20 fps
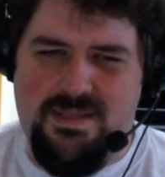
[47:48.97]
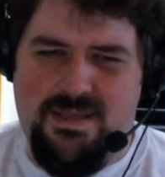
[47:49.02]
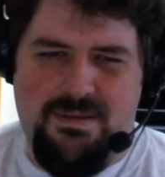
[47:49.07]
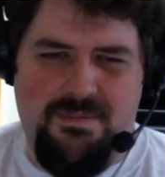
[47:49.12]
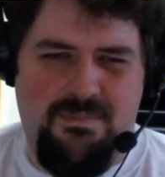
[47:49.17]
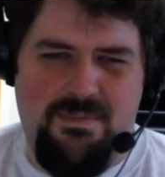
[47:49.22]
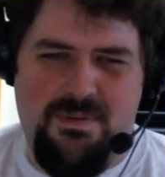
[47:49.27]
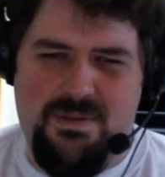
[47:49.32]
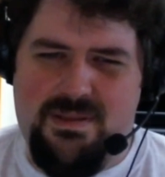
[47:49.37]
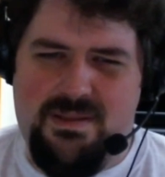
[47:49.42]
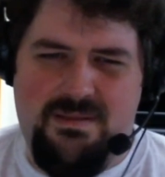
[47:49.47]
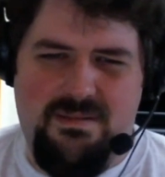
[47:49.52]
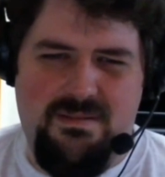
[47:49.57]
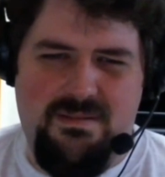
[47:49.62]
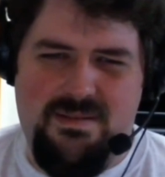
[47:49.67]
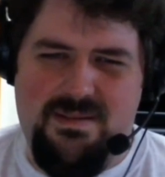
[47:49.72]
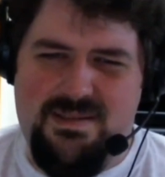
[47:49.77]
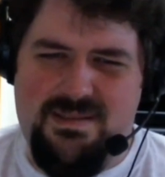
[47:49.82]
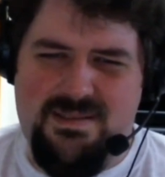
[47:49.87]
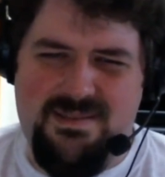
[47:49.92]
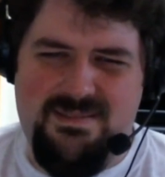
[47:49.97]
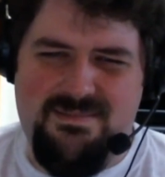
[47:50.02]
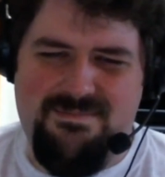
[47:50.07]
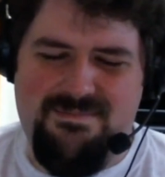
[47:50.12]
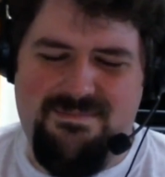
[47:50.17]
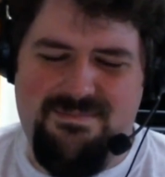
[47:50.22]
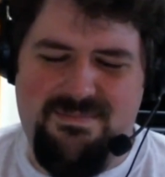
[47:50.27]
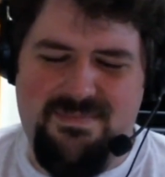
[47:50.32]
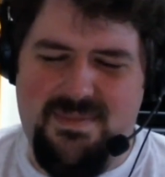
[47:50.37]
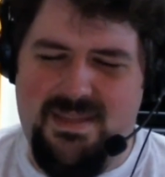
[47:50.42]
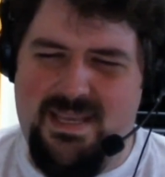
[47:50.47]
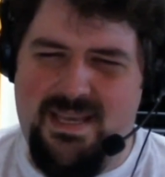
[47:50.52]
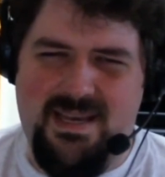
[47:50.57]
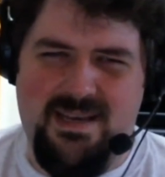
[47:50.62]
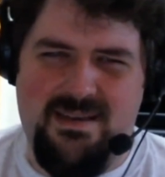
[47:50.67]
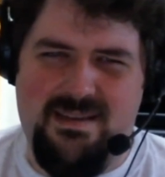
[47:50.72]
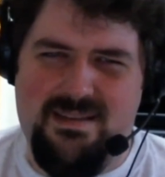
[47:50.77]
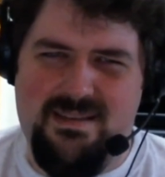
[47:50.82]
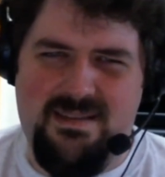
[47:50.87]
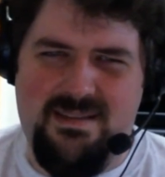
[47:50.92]
but
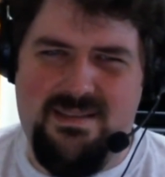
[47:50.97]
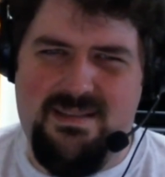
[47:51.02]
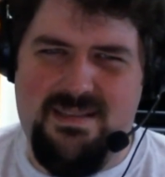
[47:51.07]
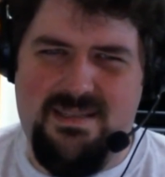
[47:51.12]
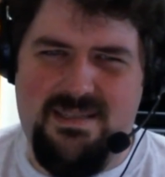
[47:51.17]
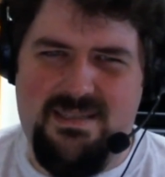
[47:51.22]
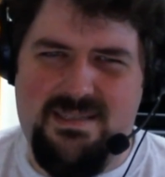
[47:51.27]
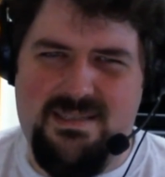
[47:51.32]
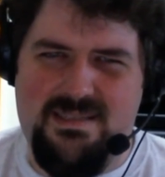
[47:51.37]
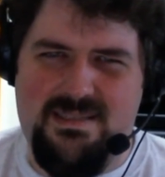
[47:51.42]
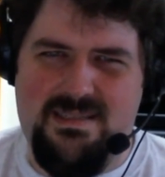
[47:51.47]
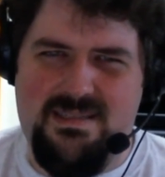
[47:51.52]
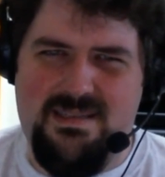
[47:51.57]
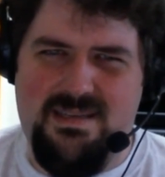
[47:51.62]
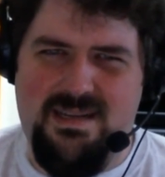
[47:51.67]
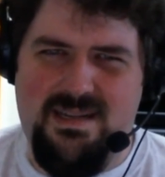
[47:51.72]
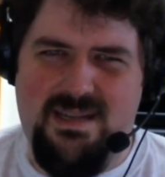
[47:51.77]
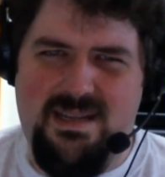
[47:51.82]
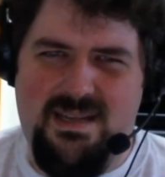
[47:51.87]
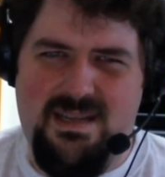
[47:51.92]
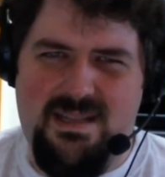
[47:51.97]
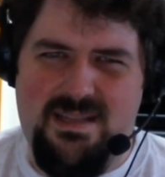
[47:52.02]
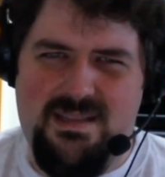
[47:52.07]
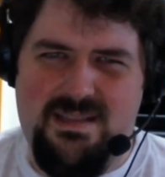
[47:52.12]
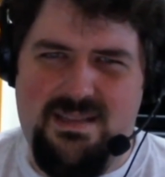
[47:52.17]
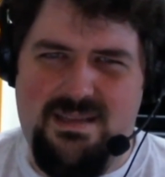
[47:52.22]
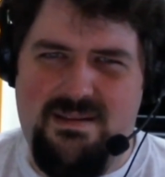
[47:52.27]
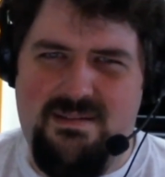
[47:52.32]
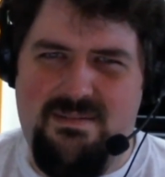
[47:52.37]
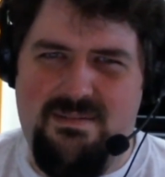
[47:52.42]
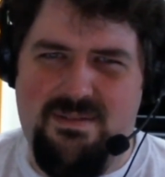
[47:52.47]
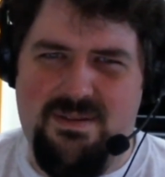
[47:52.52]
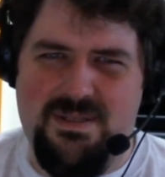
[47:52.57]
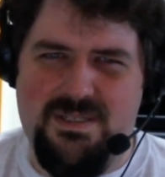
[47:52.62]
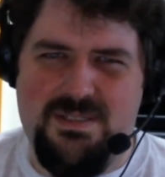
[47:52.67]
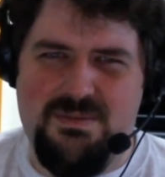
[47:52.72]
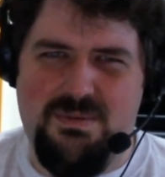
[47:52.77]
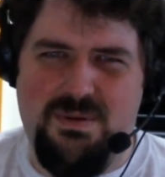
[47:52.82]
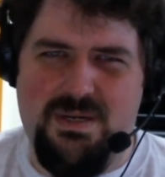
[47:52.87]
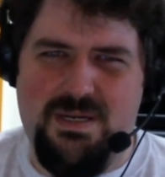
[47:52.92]
yeah, they really
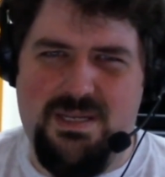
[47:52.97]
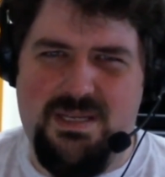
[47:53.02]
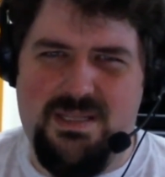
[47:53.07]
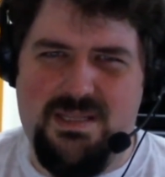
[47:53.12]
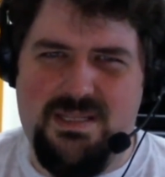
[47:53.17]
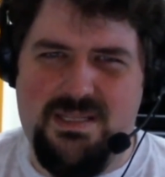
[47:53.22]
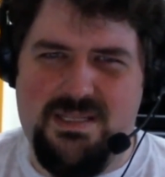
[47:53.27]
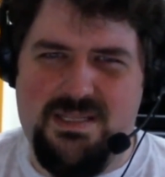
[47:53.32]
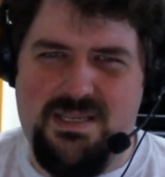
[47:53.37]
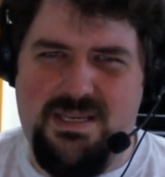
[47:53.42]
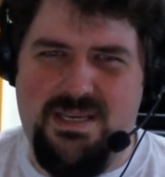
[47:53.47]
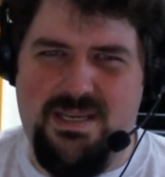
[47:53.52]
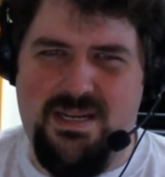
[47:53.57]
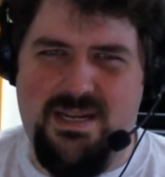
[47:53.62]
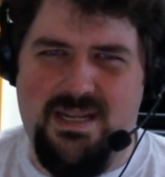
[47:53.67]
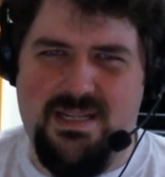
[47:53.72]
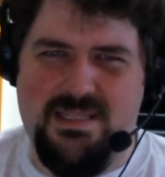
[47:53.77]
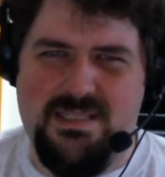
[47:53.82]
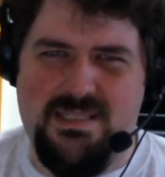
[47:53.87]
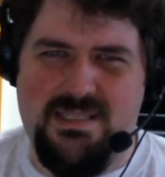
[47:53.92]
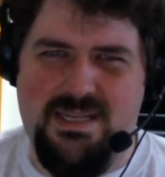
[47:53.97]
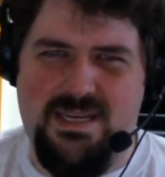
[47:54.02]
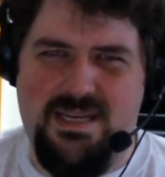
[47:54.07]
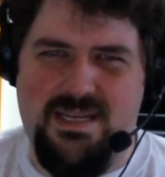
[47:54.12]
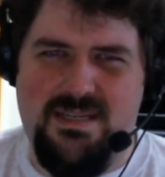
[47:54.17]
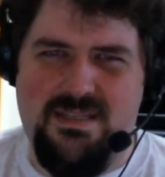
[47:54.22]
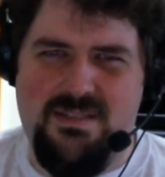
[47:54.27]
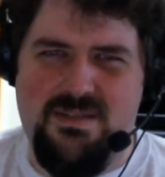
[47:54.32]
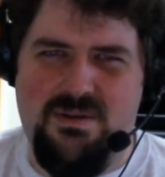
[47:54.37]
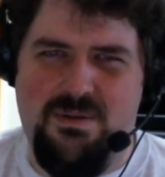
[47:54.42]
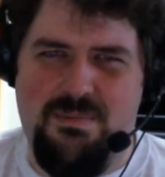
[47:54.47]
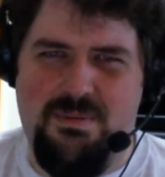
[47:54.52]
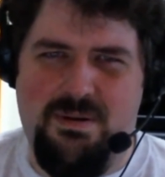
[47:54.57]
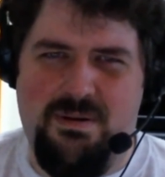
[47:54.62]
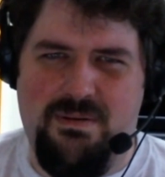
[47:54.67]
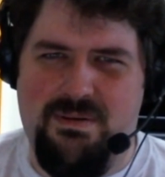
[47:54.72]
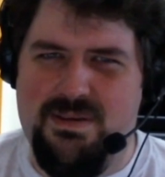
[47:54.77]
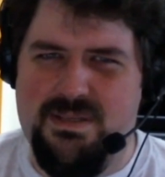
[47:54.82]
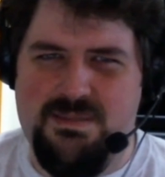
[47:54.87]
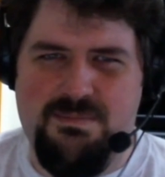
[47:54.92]
just wanted to get this kid on stage who
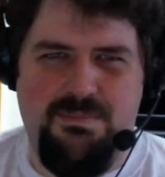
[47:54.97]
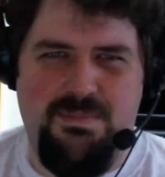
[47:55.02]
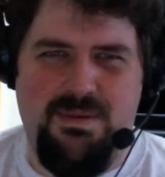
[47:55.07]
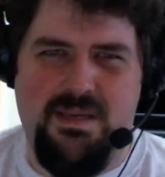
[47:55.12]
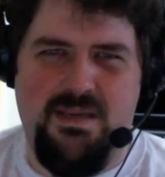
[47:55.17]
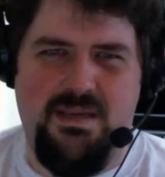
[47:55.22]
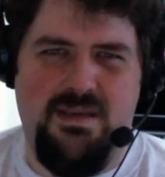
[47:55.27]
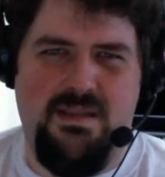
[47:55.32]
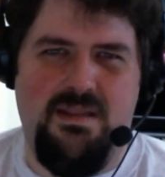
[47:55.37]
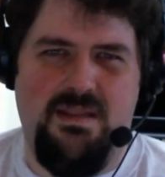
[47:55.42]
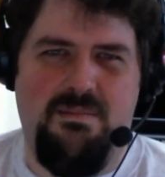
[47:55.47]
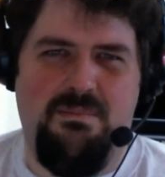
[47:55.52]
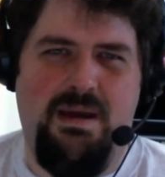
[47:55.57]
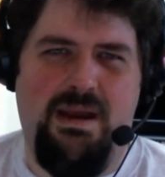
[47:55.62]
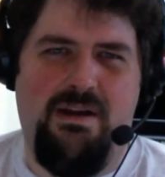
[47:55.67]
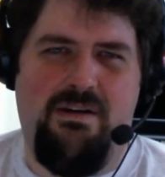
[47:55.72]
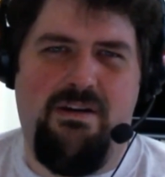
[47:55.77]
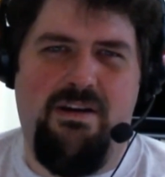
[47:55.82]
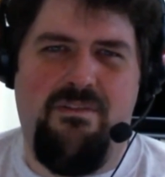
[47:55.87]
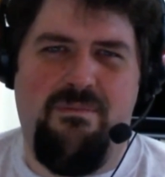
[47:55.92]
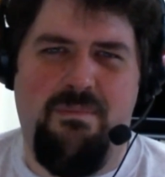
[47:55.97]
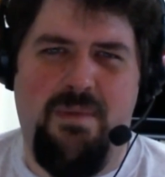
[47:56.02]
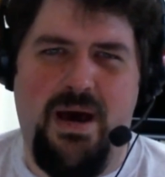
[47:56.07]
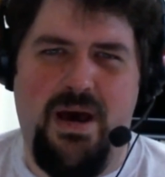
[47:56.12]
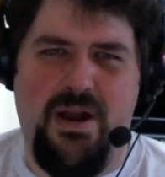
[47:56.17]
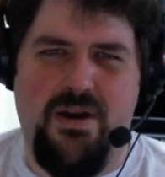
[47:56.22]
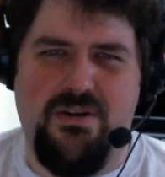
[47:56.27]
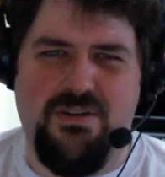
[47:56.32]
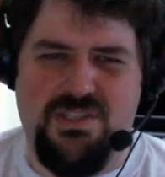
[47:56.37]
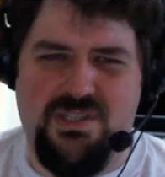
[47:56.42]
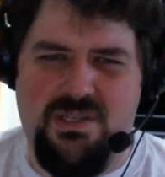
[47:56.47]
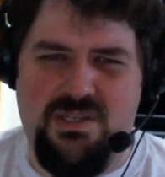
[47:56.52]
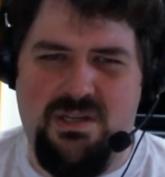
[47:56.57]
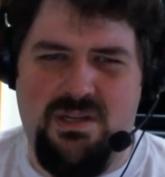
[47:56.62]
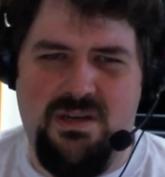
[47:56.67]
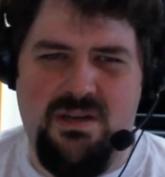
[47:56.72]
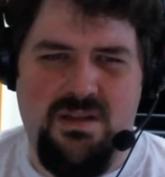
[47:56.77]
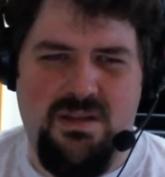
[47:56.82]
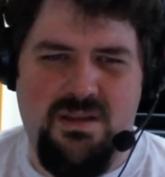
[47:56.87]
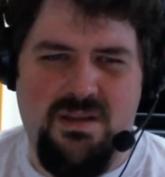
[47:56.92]
apparently is big in the Minecraft modder
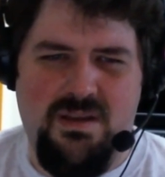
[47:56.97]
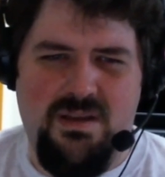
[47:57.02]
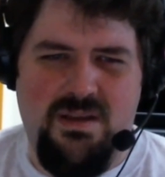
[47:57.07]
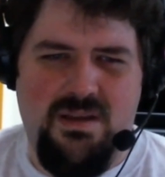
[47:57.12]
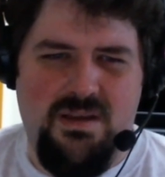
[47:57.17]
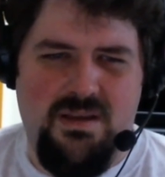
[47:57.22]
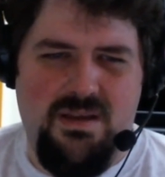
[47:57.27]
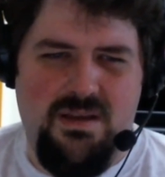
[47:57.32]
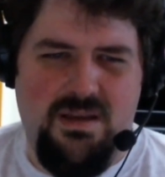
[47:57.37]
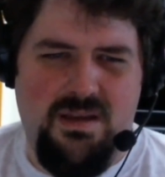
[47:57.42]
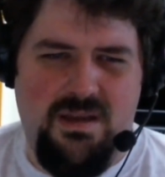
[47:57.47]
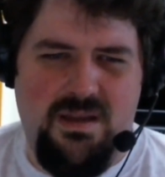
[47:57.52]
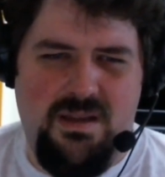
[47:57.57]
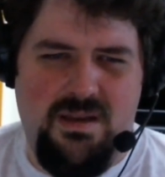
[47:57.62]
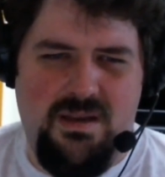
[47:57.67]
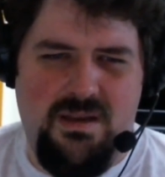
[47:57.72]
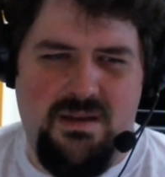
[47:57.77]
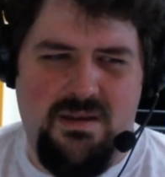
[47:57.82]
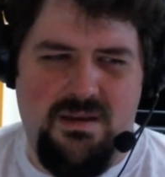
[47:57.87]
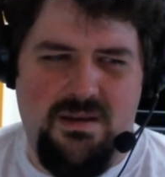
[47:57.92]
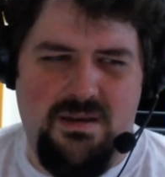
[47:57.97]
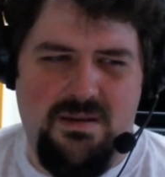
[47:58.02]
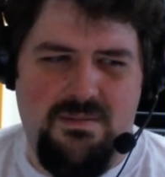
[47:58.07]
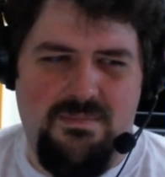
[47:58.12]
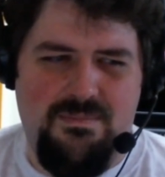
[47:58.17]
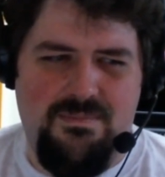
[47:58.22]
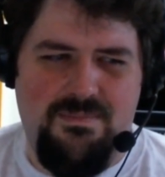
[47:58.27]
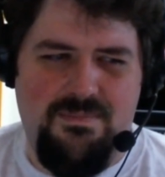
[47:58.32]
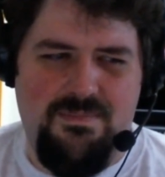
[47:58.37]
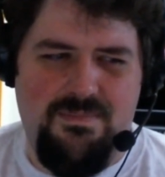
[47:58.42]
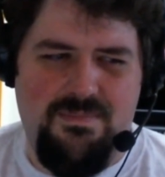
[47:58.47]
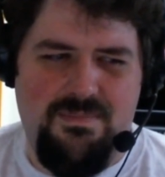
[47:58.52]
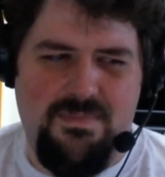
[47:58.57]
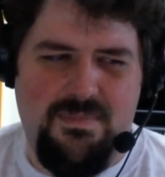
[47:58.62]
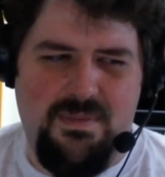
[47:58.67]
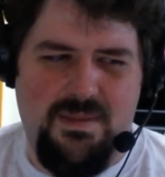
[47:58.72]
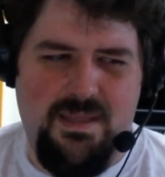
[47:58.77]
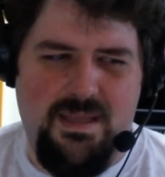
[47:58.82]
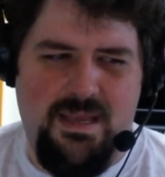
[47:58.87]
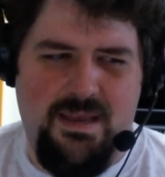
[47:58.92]
scene, and
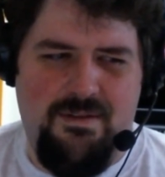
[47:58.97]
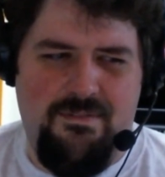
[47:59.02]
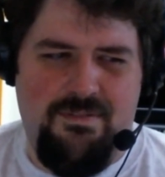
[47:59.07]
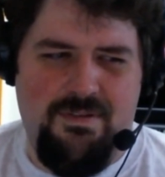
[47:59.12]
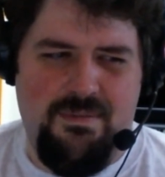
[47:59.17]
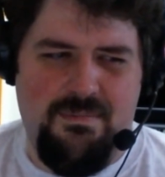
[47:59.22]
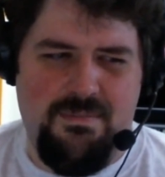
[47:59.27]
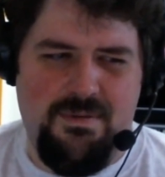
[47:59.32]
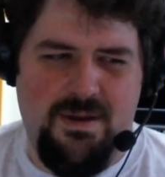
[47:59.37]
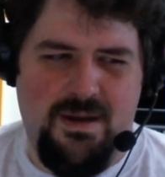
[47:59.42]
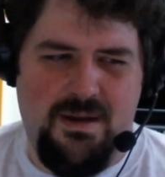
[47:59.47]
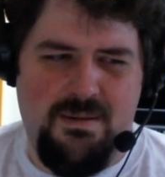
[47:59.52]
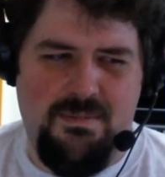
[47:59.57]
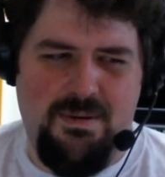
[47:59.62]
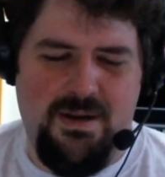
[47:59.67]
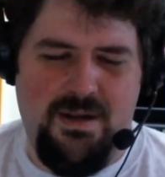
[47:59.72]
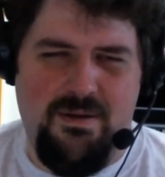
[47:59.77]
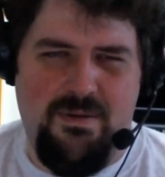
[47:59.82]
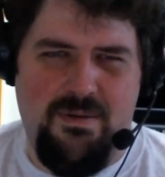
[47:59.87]
have him talk about how he